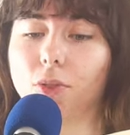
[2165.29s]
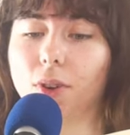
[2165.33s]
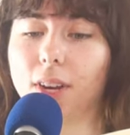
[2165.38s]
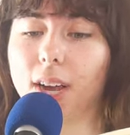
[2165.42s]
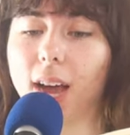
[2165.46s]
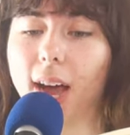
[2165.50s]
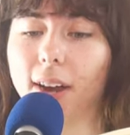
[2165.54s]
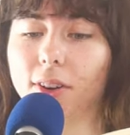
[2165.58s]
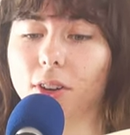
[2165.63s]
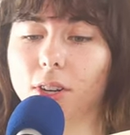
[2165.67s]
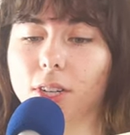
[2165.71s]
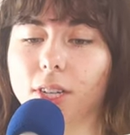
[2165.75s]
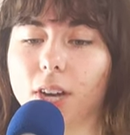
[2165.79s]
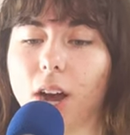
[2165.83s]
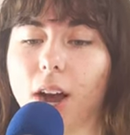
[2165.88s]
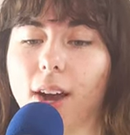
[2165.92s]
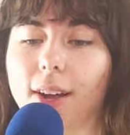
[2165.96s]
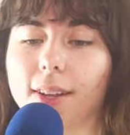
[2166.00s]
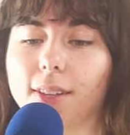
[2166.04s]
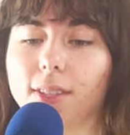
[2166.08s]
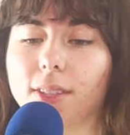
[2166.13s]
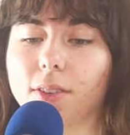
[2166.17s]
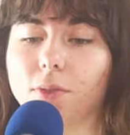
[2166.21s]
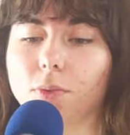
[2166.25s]
300
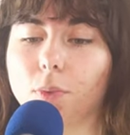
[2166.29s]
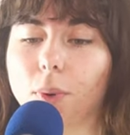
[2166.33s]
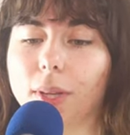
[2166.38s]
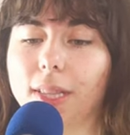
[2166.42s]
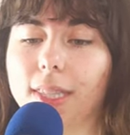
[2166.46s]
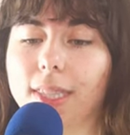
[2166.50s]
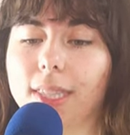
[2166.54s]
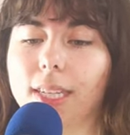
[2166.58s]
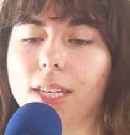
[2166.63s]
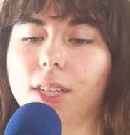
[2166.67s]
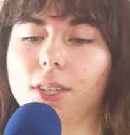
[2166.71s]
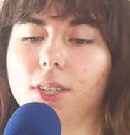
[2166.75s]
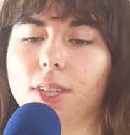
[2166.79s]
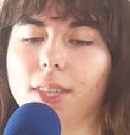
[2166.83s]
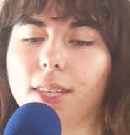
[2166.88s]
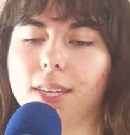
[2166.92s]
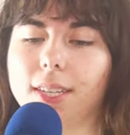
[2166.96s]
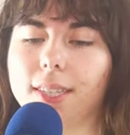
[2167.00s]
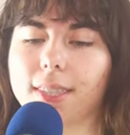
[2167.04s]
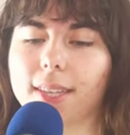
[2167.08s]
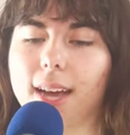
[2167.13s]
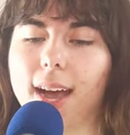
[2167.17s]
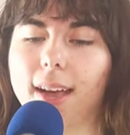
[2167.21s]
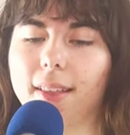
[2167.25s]
yards of wincey to
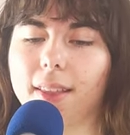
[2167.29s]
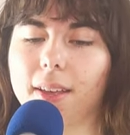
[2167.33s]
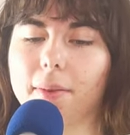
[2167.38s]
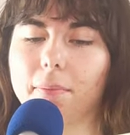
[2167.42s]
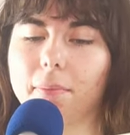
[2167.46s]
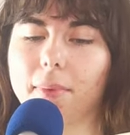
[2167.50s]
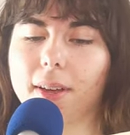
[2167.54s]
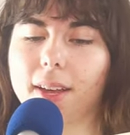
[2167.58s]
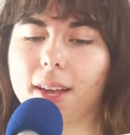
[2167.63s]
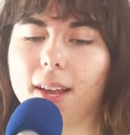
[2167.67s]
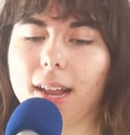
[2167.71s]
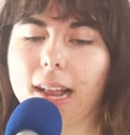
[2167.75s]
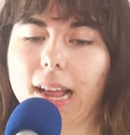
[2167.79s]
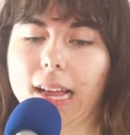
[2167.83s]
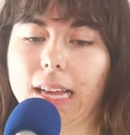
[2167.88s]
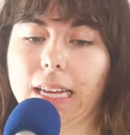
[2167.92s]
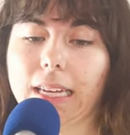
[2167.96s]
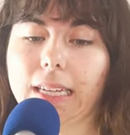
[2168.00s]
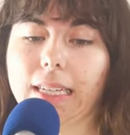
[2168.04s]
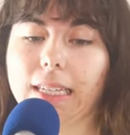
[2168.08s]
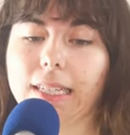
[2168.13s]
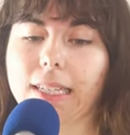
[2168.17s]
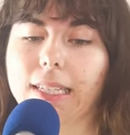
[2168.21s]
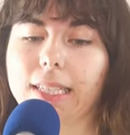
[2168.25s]
the asylum.
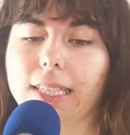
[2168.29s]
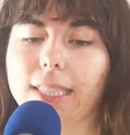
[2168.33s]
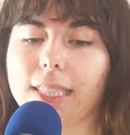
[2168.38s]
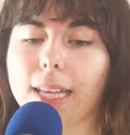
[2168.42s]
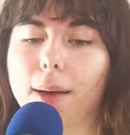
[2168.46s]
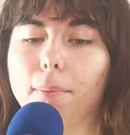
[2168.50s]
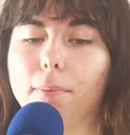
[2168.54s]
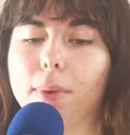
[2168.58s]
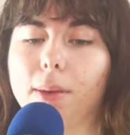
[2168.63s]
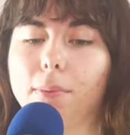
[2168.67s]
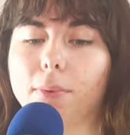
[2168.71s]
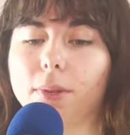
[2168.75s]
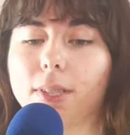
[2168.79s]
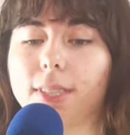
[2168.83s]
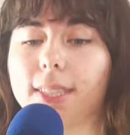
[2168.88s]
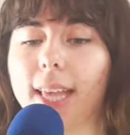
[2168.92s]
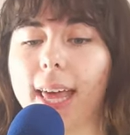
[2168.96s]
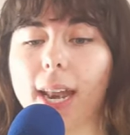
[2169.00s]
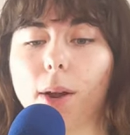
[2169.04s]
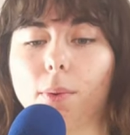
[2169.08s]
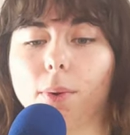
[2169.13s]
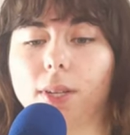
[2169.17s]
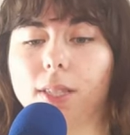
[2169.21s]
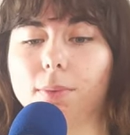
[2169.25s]
Some people
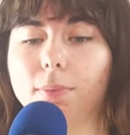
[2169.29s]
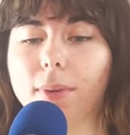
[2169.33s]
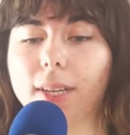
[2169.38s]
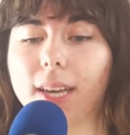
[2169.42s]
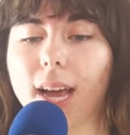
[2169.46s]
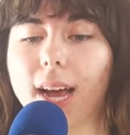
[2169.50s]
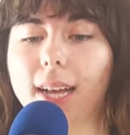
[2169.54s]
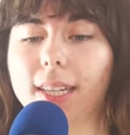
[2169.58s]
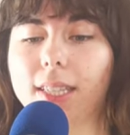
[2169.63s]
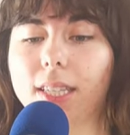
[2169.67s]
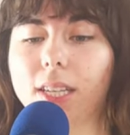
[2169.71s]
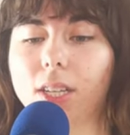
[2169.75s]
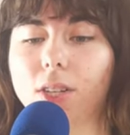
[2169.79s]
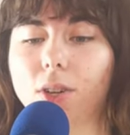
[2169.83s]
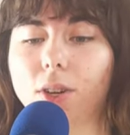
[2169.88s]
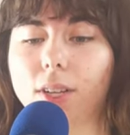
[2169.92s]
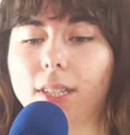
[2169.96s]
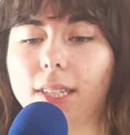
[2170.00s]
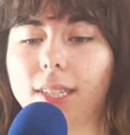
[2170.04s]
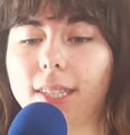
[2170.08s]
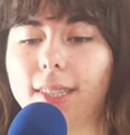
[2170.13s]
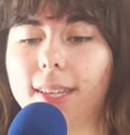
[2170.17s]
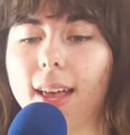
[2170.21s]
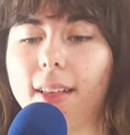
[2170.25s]
said it was because he
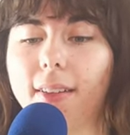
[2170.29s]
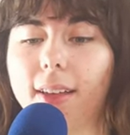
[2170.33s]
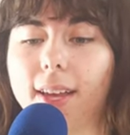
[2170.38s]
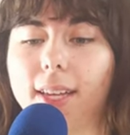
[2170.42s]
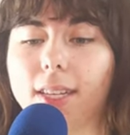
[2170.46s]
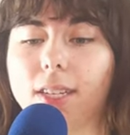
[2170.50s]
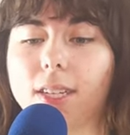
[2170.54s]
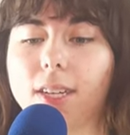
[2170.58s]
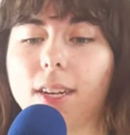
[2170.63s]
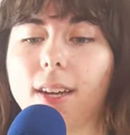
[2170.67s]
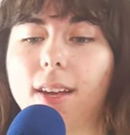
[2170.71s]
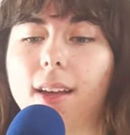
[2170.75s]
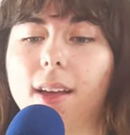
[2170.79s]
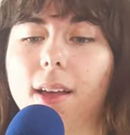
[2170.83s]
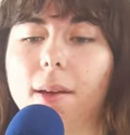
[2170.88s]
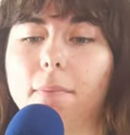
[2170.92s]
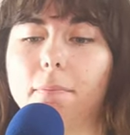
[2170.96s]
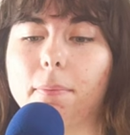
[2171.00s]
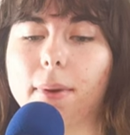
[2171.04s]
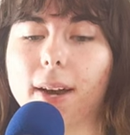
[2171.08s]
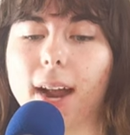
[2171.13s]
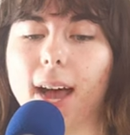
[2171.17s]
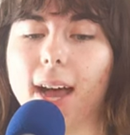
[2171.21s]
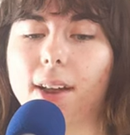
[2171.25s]
couldn't sell it,
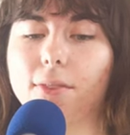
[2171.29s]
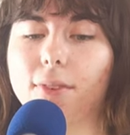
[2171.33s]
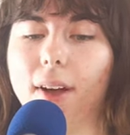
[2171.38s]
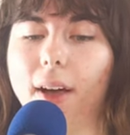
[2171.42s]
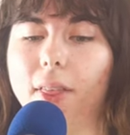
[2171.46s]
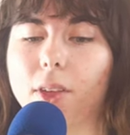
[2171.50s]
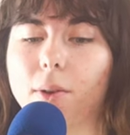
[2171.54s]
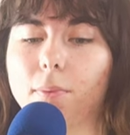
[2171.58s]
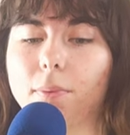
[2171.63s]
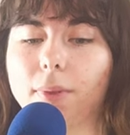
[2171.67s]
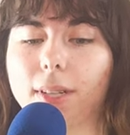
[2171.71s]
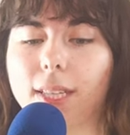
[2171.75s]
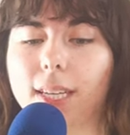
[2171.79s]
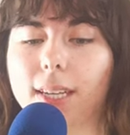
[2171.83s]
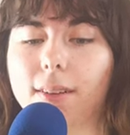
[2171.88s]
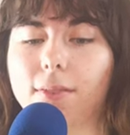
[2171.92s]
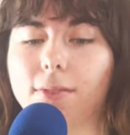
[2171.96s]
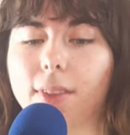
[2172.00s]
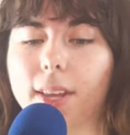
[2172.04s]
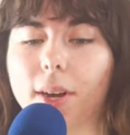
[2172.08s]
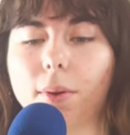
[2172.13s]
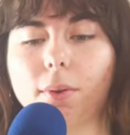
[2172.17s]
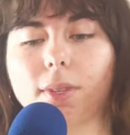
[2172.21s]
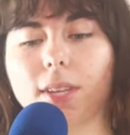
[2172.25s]
but I'd rather
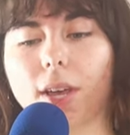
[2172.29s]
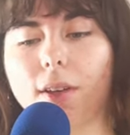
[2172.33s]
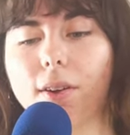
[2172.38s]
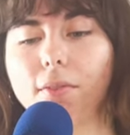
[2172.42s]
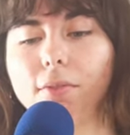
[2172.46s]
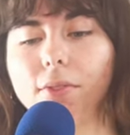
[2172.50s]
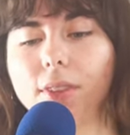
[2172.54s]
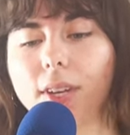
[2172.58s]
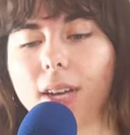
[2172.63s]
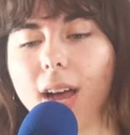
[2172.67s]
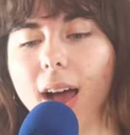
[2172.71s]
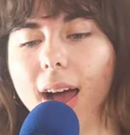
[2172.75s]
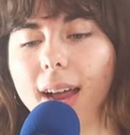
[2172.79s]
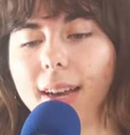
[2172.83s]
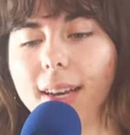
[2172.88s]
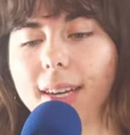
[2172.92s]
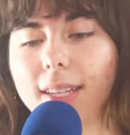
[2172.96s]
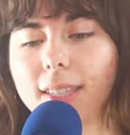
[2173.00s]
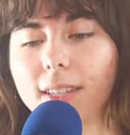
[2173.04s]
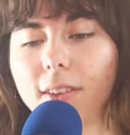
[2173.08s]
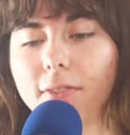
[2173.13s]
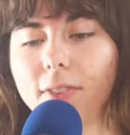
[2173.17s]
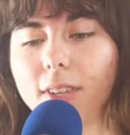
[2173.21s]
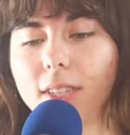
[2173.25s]
believe that it was out of the
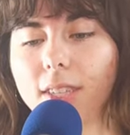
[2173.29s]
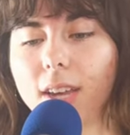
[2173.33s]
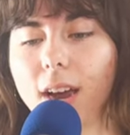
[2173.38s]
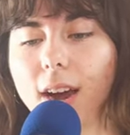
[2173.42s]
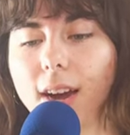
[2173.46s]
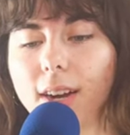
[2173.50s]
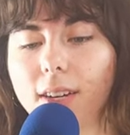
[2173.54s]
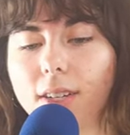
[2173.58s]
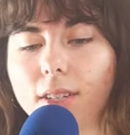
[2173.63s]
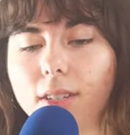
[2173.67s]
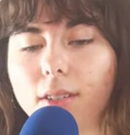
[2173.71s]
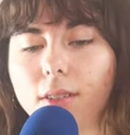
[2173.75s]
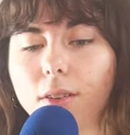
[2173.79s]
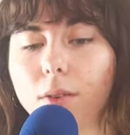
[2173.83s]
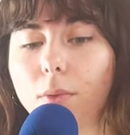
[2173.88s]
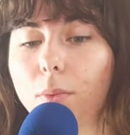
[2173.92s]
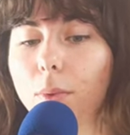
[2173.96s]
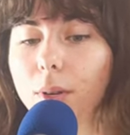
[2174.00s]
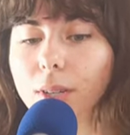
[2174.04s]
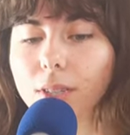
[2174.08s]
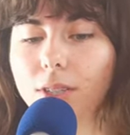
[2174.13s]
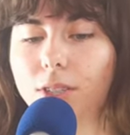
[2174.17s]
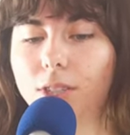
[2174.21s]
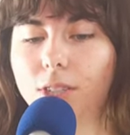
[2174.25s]
kindness of his heart,
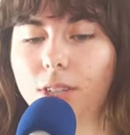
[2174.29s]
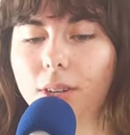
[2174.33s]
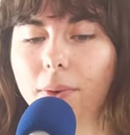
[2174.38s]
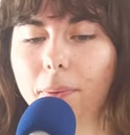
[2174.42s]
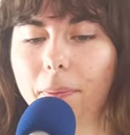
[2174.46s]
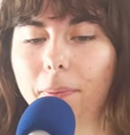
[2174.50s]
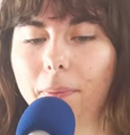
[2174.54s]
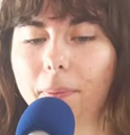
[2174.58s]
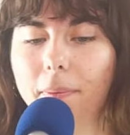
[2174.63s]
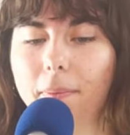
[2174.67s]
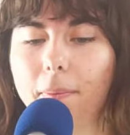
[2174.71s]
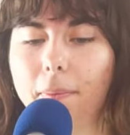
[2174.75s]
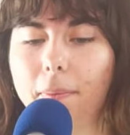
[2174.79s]
wouldn't you?